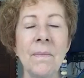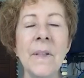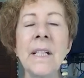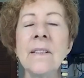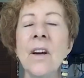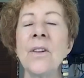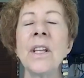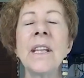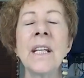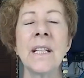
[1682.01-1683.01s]
These are the
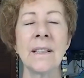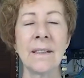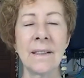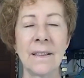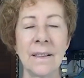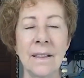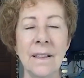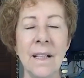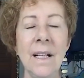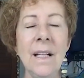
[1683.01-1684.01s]
things
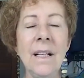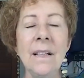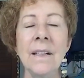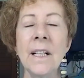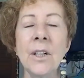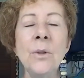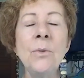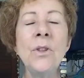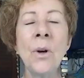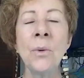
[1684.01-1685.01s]
that you
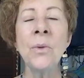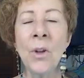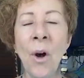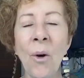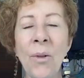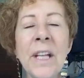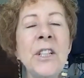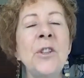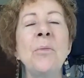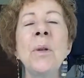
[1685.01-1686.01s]
don't know
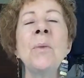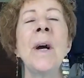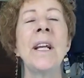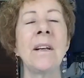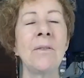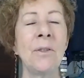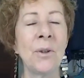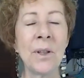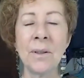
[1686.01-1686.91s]
that you've been waiting for.